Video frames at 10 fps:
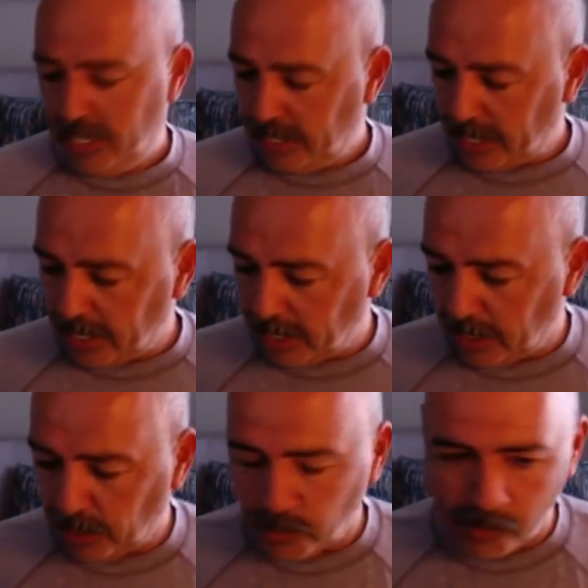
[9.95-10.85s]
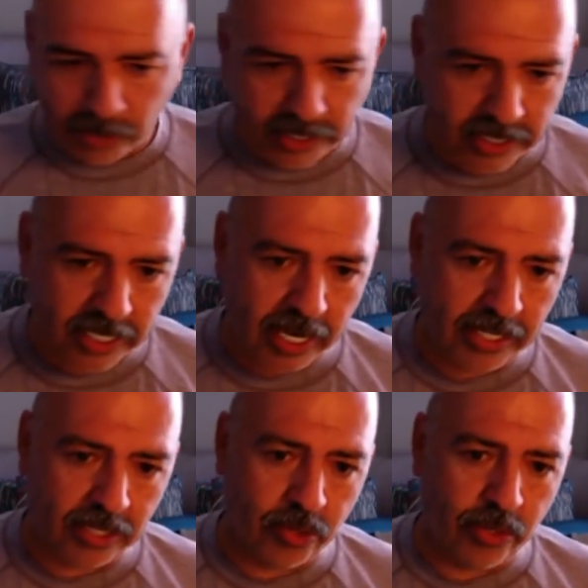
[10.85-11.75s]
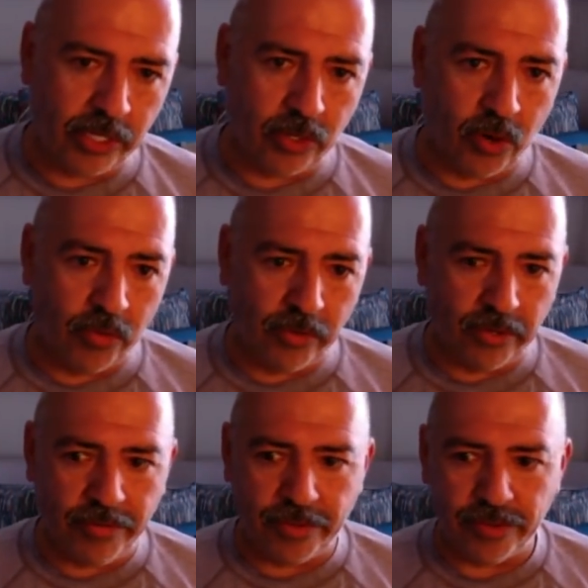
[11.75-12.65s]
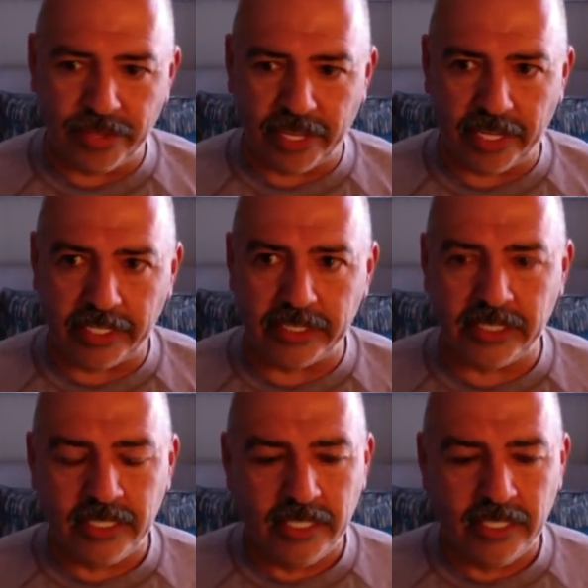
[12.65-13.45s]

and we were just kind of going over a few things,